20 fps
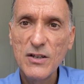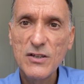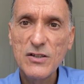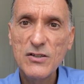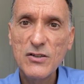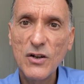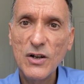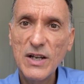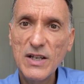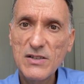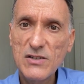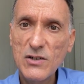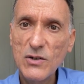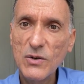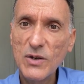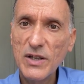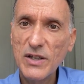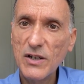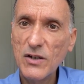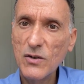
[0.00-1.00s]
So let's
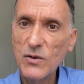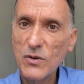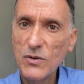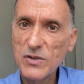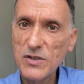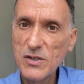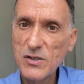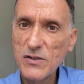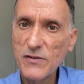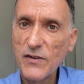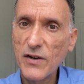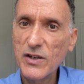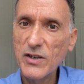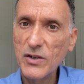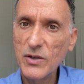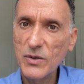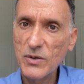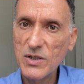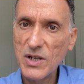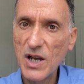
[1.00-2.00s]
look at the causes of
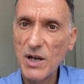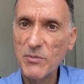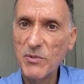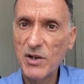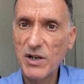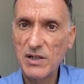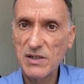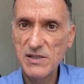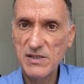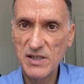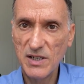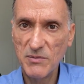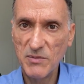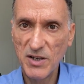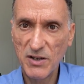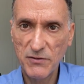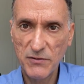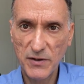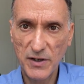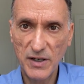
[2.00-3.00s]
acute
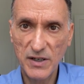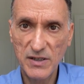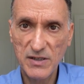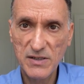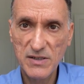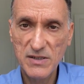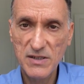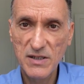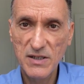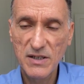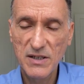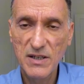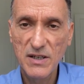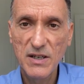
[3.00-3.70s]
hypocalcemia first.